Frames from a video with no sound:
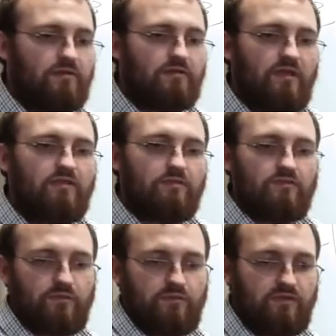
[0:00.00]

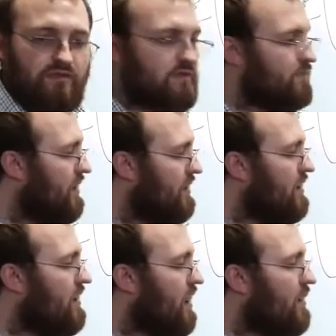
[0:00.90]
incentives to
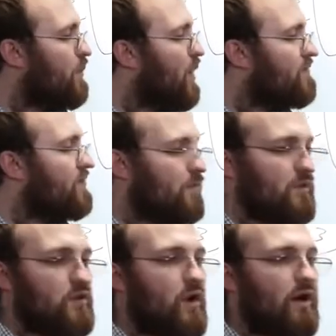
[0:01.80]
participate above and
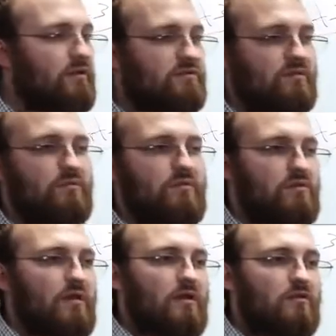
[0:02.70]
beyond some